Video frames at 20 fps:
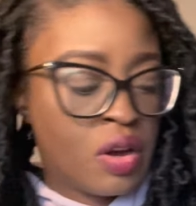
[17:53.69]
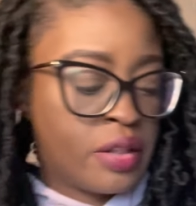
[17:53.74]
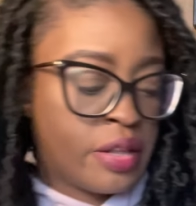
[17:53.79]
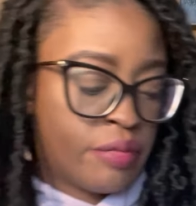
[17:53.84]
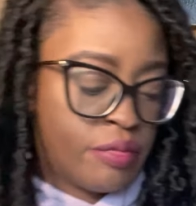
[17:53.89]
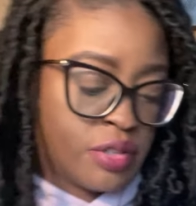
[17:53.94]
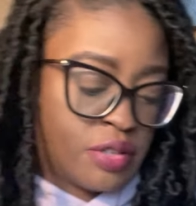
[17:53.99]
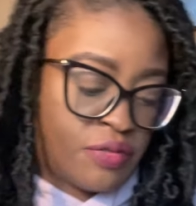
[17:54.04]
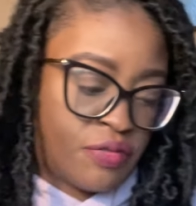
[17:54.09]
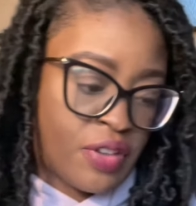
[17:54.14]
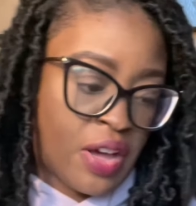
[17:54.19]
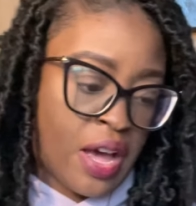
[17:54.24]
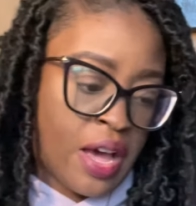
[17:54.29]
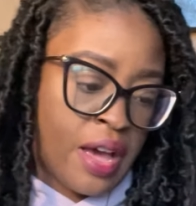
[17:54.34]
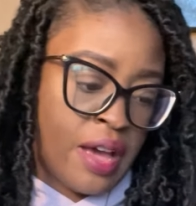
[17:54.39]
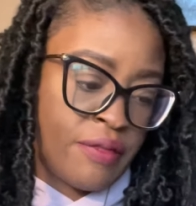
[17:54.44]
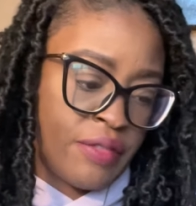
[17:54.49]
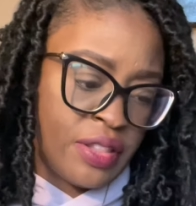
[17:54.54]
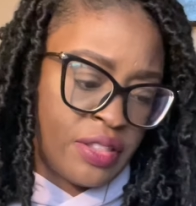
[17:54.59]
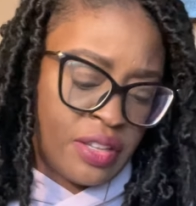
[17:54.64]
That was
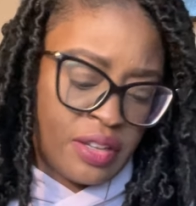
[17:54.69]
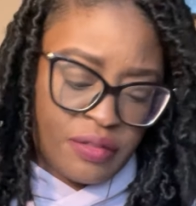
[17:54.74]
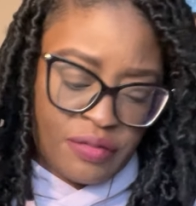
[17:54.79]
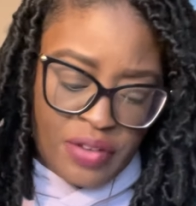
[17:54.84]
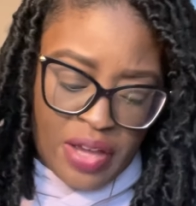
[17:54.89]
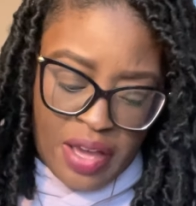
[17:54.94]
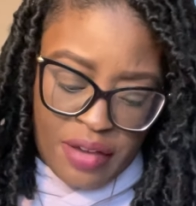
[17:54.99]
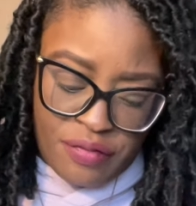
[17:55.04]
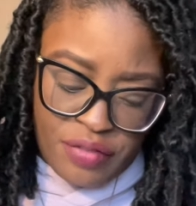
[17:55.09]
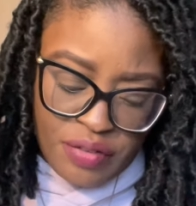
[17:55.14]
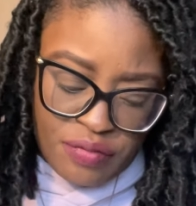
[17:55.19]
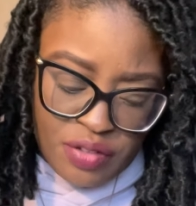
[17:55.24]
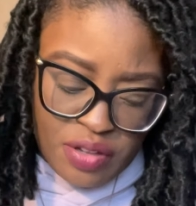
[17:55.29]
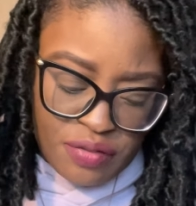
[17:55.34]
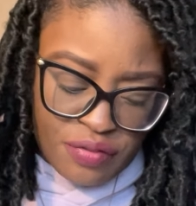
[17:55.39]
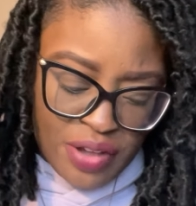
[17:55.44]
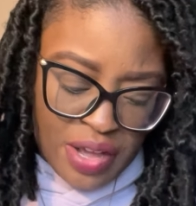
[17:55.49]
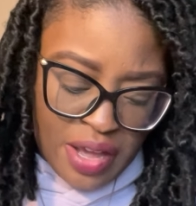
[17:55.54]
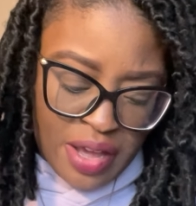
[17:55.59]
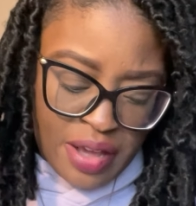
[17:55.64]
five, I think five
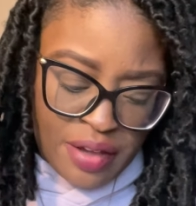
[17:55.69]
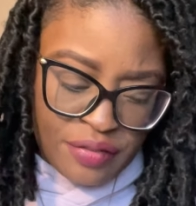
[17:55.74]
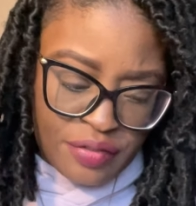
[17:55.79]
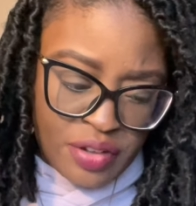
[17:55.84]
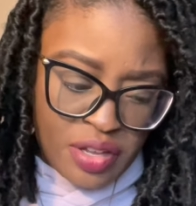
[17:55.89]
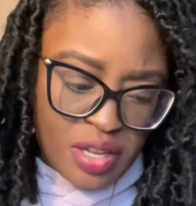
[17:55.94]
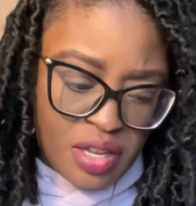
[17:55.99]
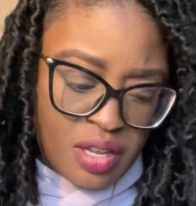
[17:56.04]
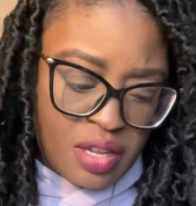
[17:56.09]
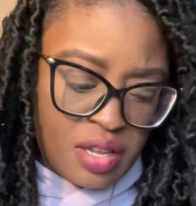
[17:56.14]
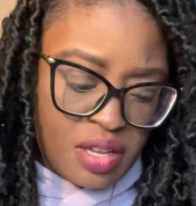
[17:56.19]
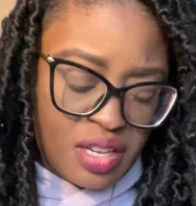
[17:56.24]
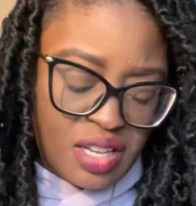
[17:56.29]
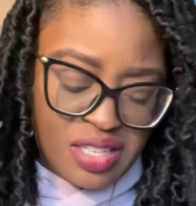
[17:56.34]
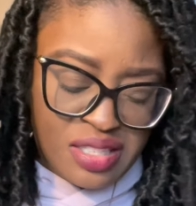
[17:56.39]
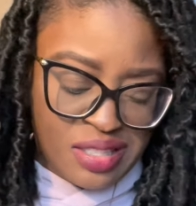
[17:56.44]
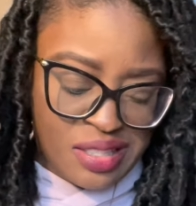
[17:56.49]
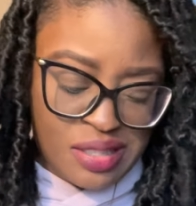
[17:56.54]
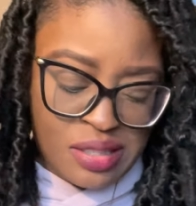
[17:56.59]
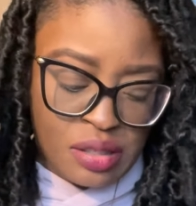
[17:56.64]
fifty-five,
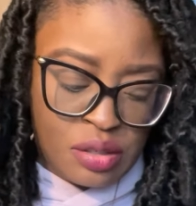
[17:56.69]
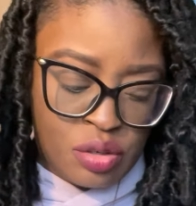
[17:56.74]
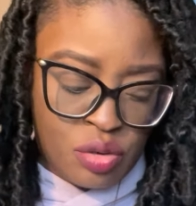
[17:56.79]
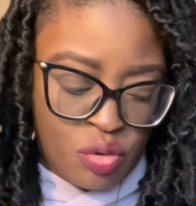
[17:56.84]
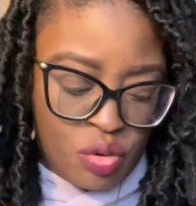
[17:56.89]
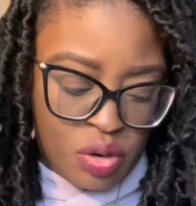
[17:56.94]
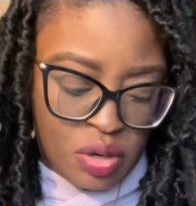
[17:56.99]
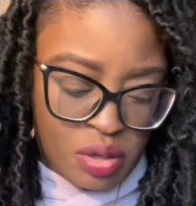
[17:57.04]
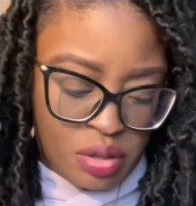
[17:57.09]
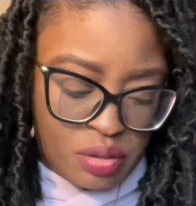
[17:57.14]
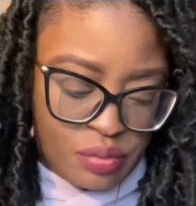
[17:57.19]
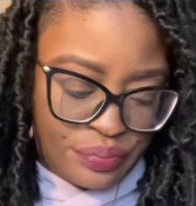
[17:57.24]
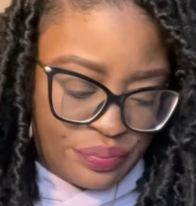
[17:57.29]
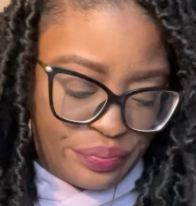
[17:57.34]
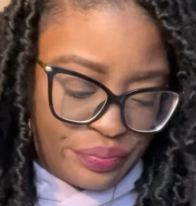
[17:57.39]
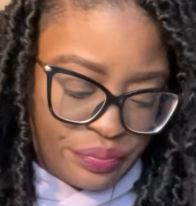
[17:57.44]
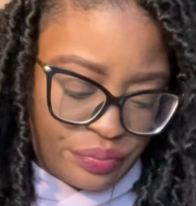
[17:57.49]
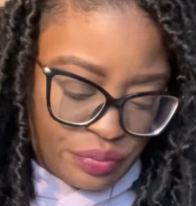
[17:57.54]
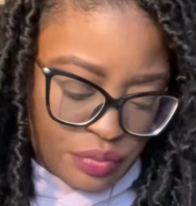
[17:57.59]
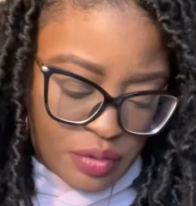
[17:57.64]
because it's a newer
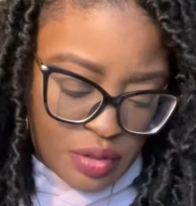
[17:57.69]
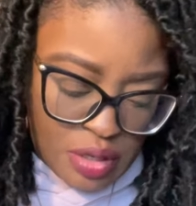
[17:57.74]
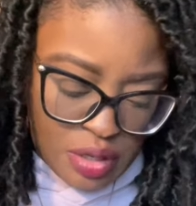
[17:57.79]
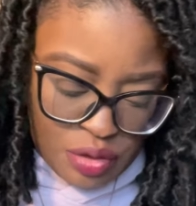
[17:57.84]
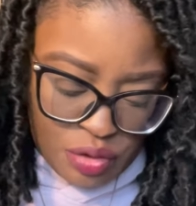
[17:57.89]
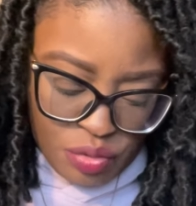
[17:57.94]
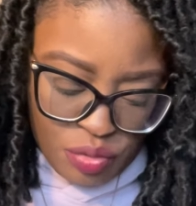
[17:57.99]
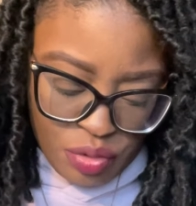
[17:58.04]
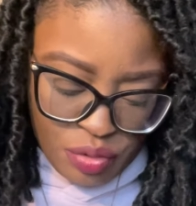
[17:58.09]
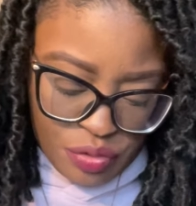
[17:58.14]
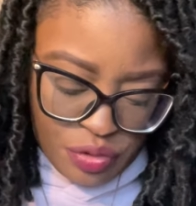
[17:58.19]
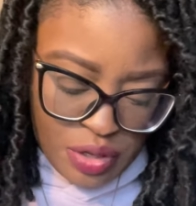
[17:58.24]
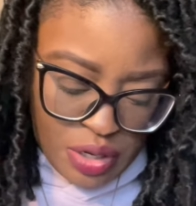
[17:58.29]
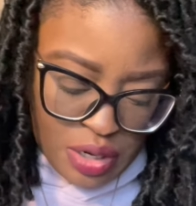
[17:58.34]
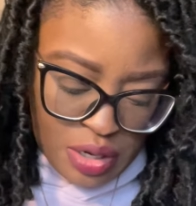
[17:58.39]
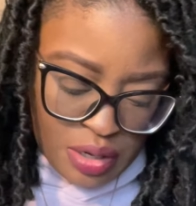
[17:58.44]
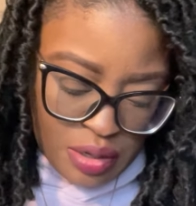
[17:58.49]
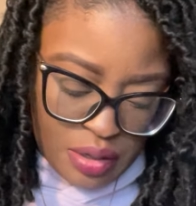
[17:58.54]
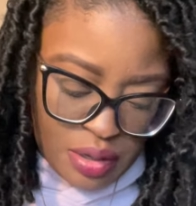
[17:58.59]
a newer thing.